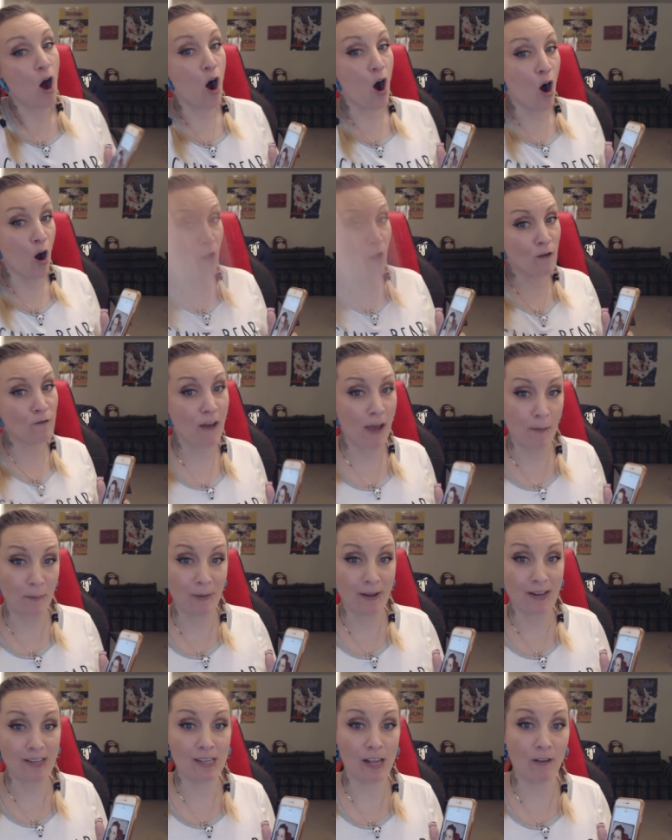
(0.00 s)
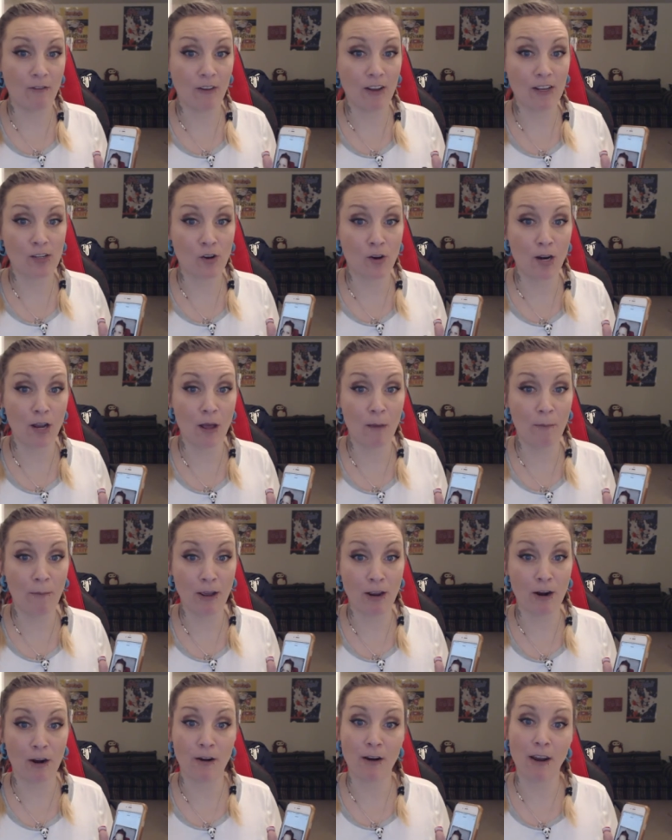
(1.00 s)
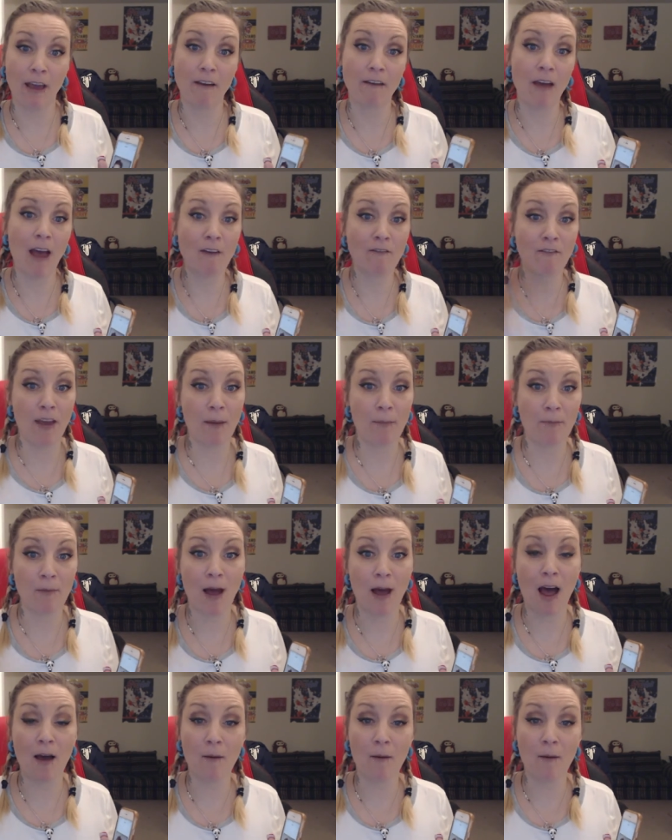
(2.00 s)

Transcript: all vaping stuff is going to appear like vape